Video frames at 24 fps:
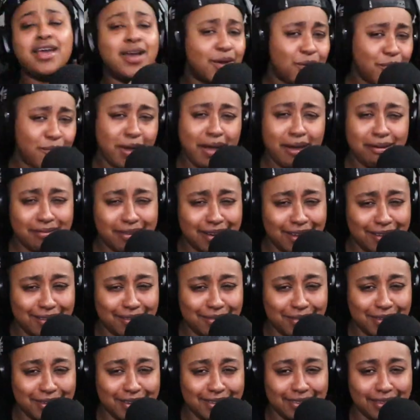Why would I
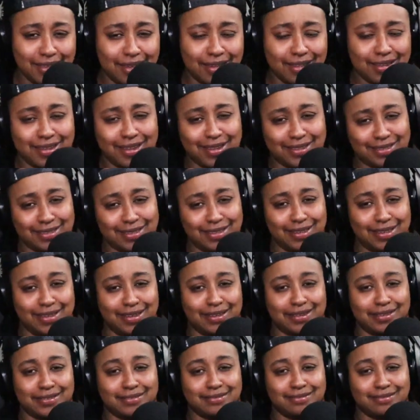do anything like that?